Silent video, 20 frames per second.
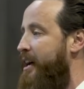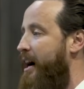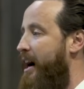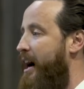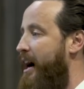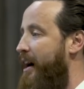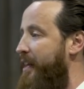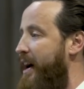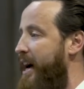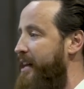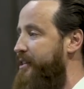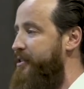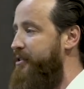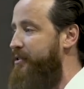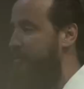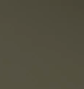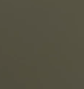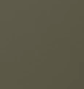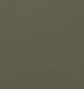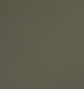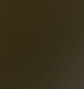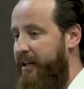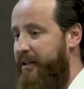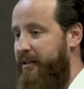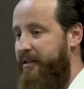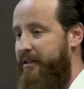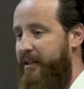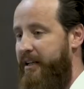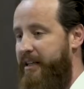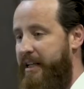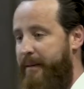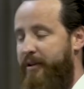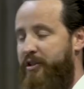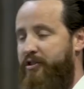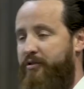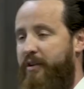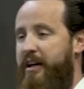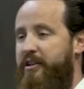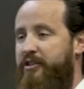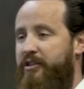That's really a
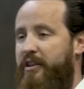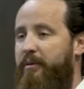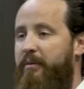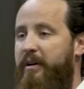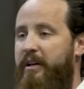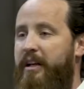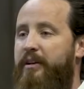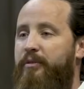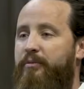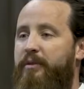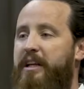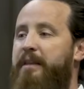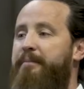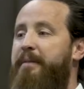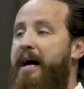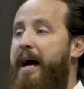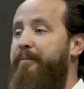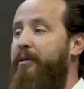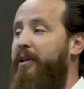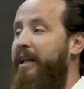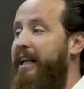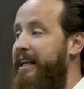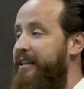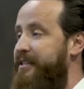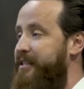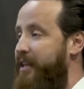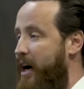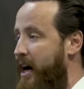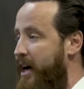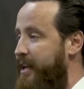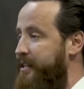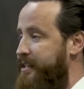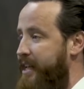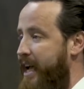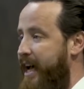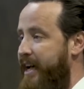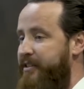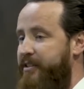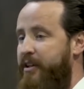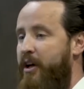demonstration that we need to read the Bible in its
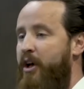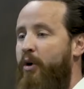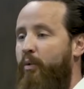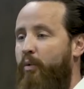context.